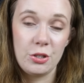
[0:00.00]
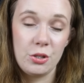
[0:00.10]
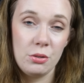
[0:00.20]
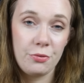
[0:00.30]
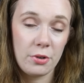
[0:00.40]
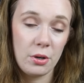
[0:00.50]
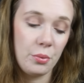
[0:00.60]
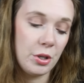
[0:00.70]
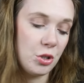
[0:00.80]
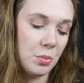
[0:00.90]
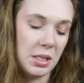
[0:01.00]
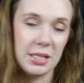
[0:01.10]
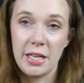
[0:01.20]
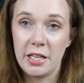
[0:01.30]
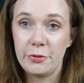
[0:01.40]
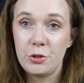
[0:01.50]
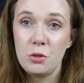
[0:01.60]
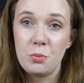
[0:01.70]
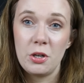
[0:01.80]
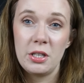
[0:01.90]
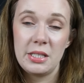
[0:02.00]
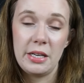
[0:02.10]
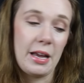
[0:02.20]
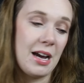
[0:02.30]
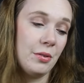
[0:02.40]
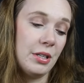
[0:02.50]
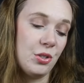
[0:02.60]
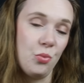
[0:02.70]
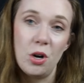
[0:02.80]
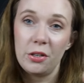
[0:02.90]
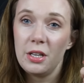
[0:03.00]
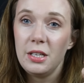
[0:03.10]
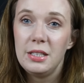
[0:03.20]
twofer, which means I have two products that I count as one.